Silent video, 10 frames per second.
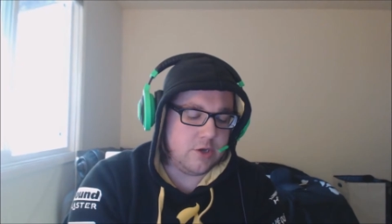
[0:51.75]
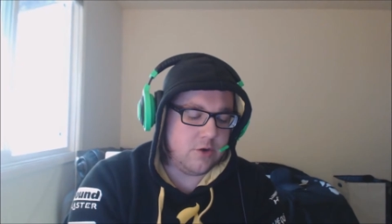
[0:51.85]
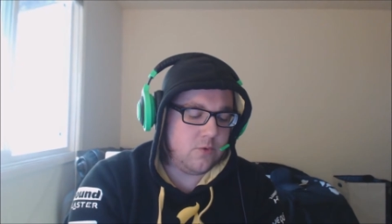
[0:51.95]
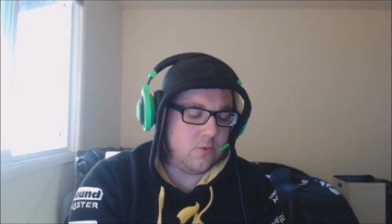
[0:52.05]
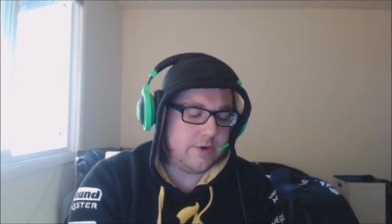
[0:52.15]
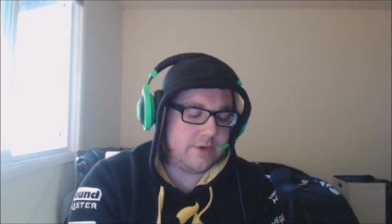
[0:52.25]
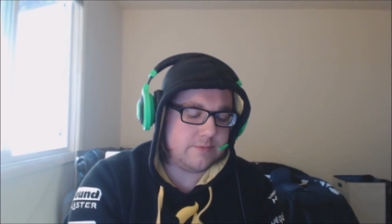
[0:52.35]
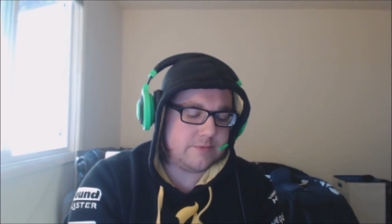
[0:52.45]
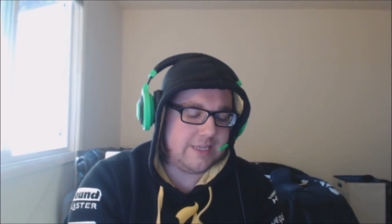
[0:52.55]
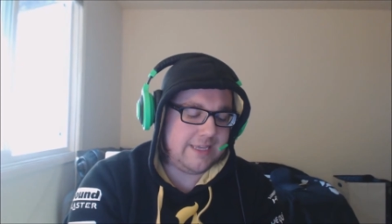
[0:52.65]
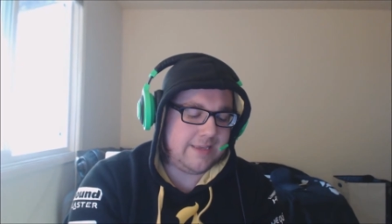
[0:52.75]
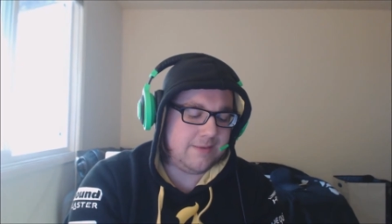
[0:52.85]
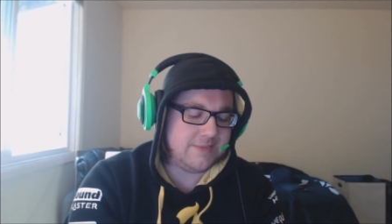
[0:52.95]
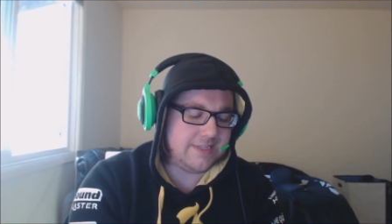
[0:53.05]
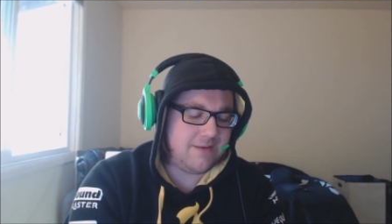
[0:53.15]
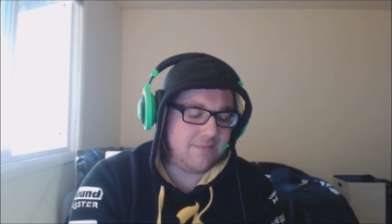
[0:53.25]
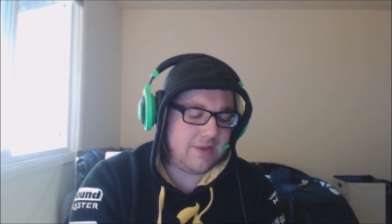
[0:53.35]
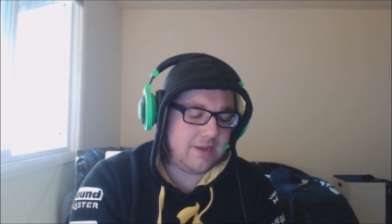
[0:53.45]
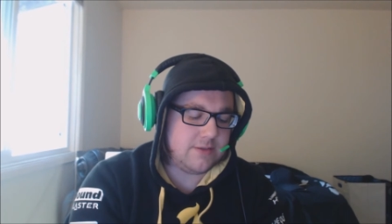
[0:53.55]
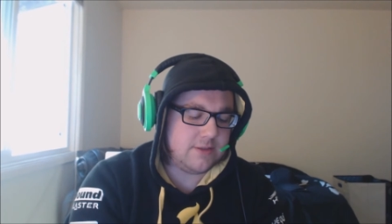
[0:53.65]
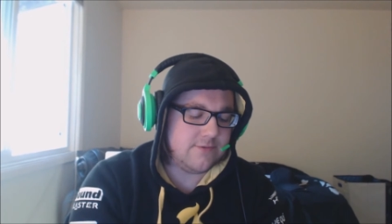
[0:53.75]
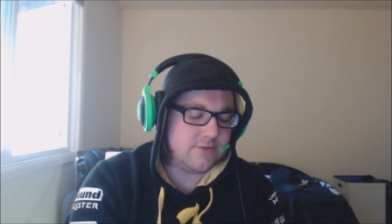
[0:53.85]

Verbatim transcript: Yo, what up team? Zapman